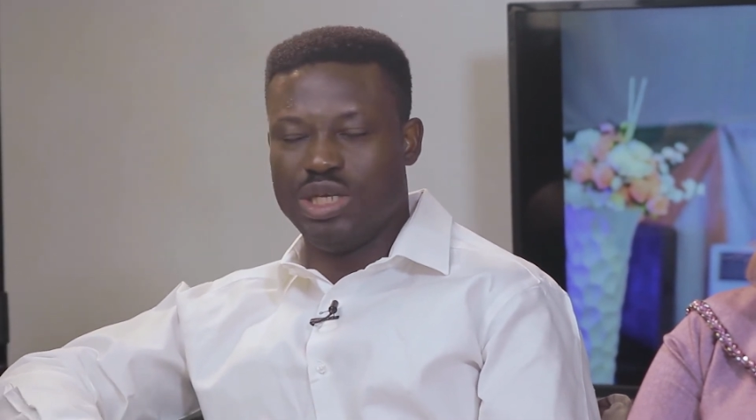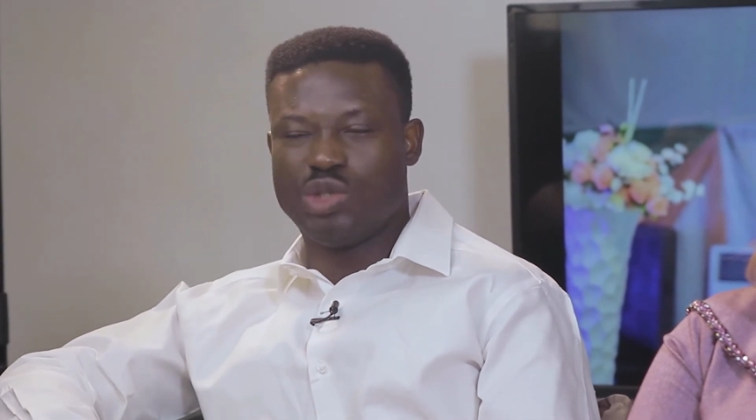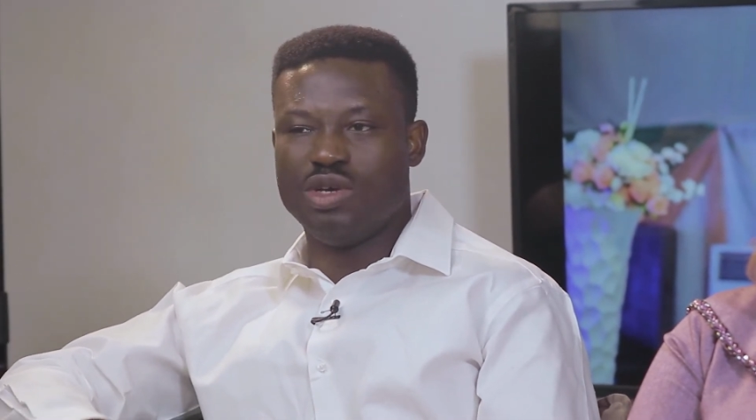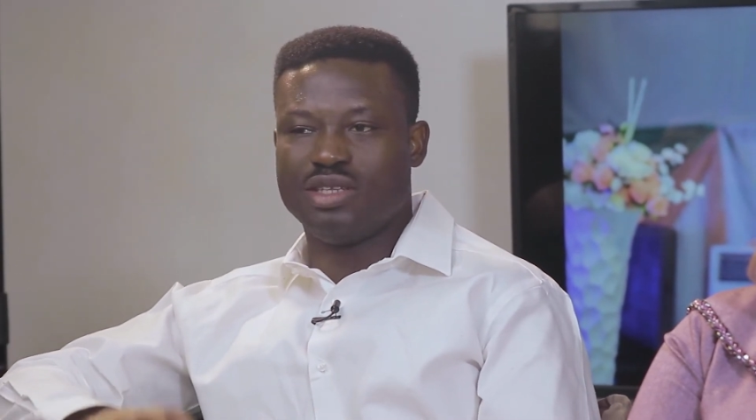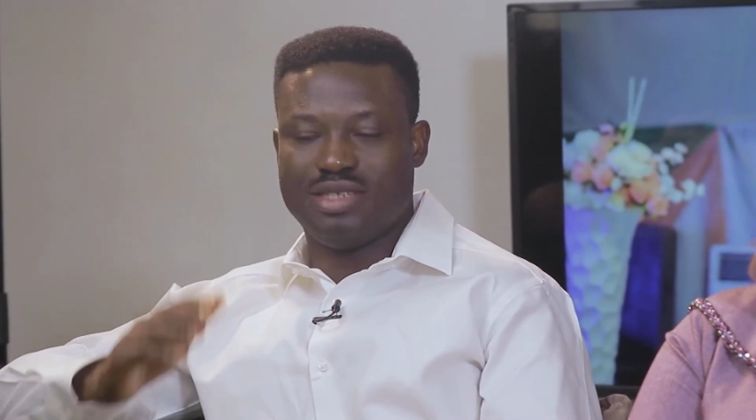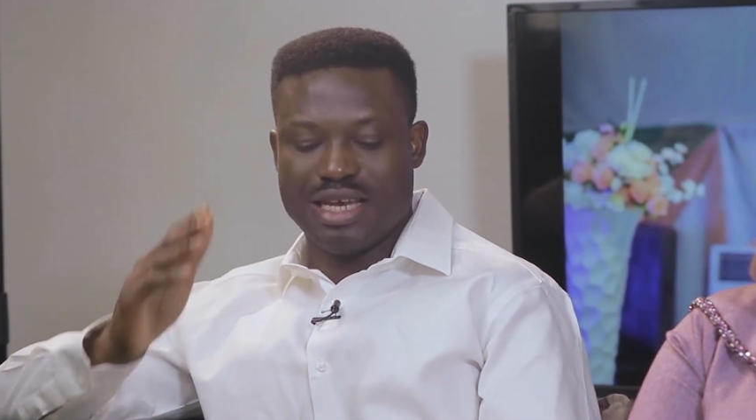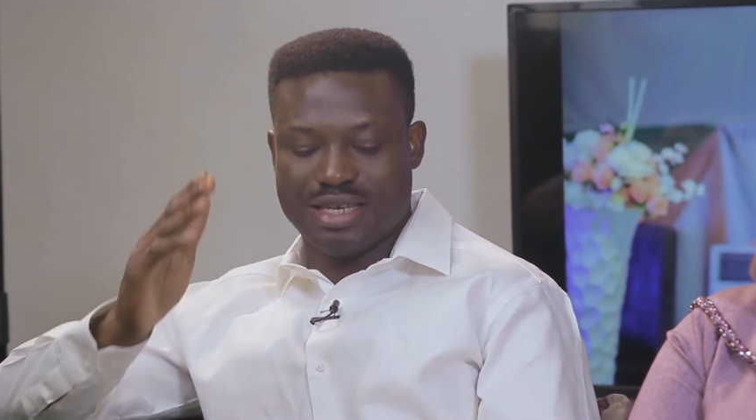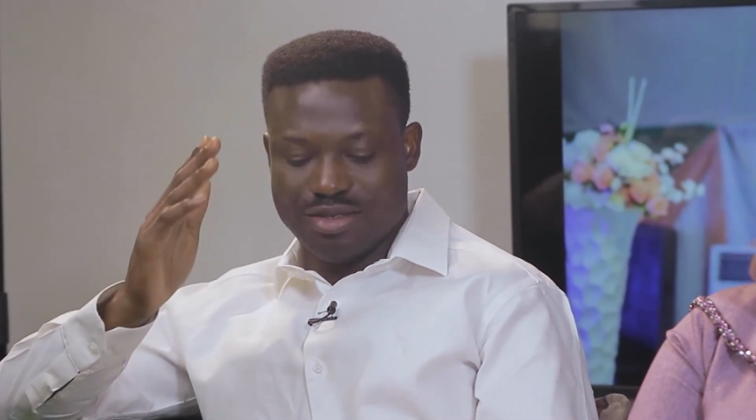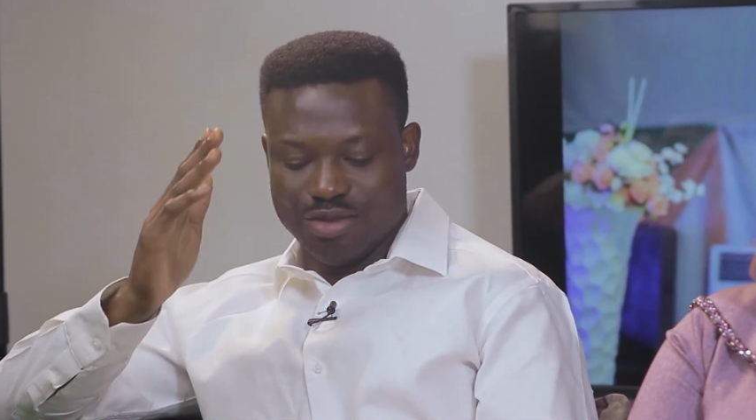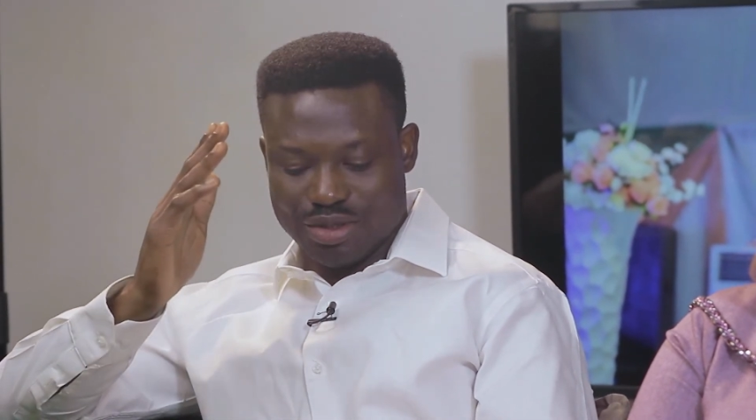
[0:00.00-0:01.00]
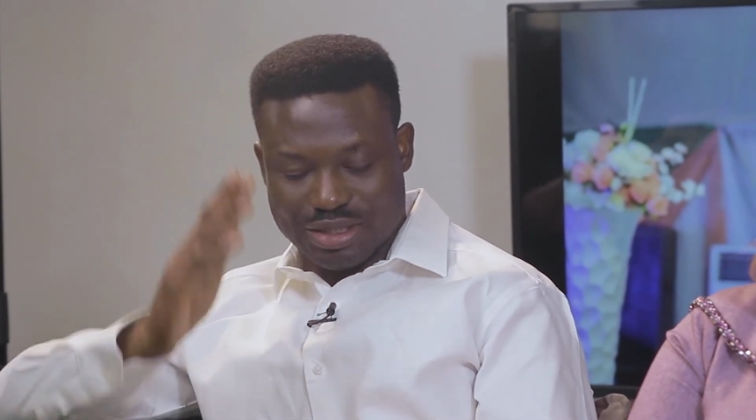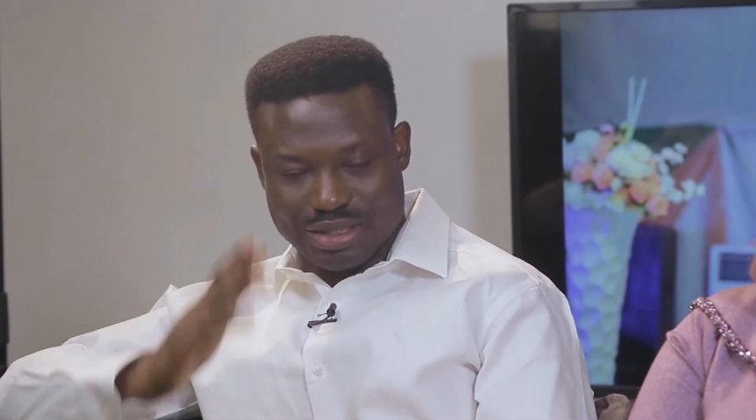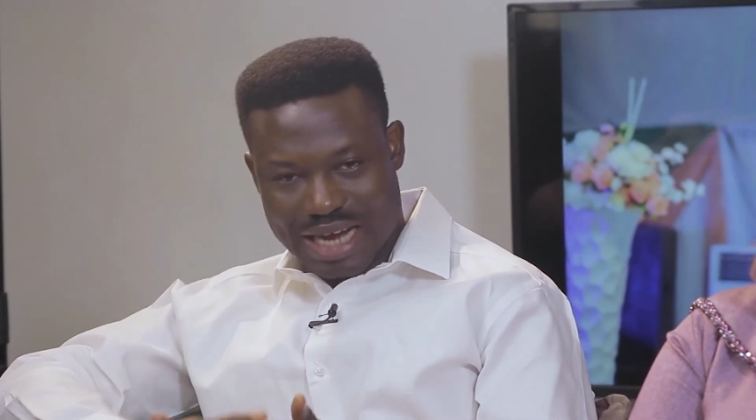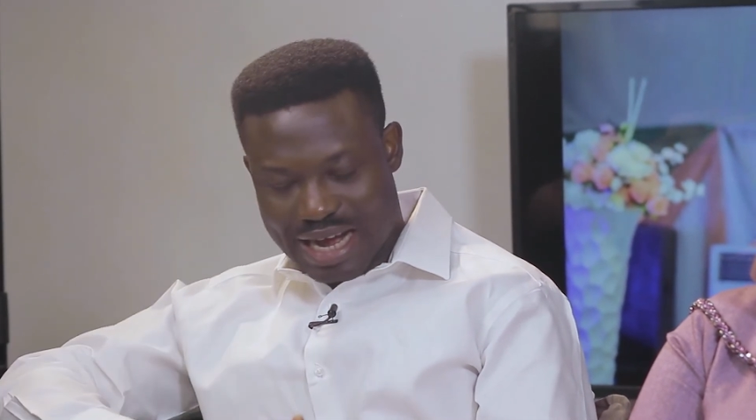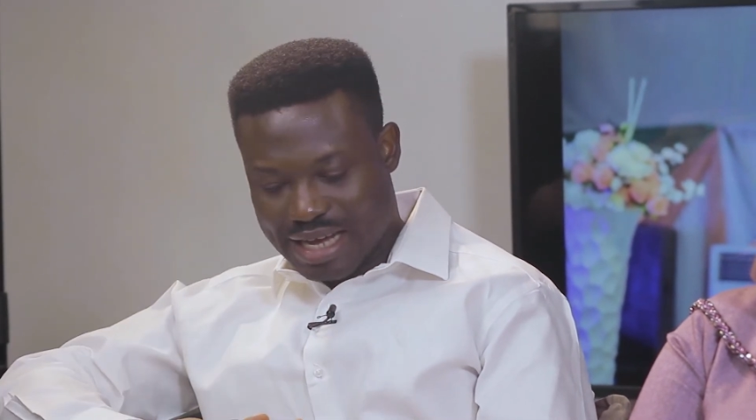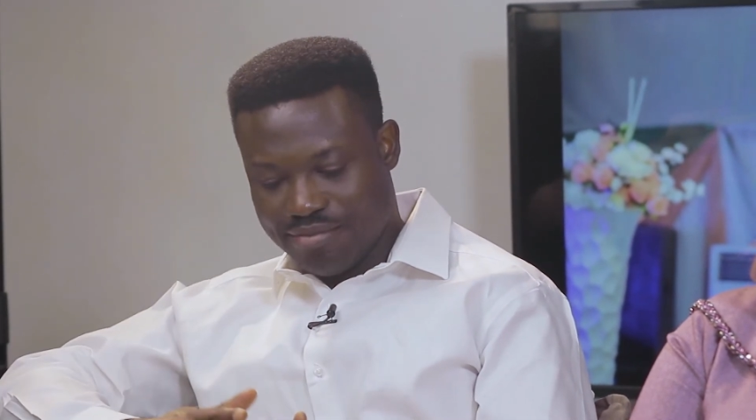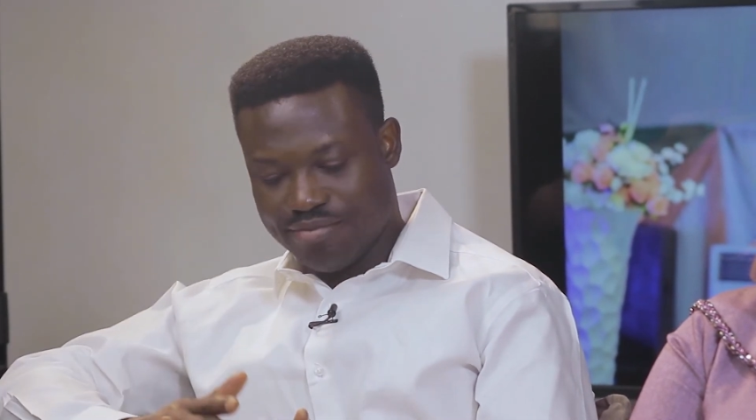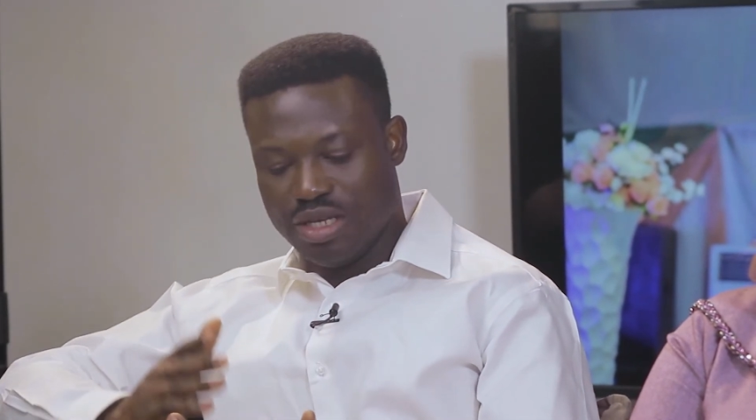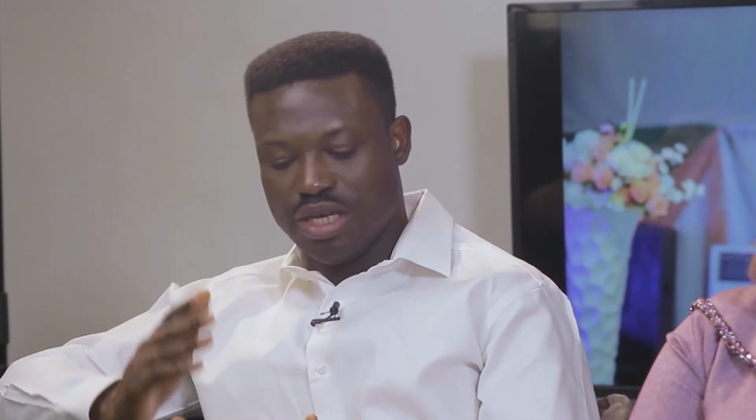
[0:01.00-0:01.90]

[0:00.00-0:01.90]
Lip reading: It will take your time.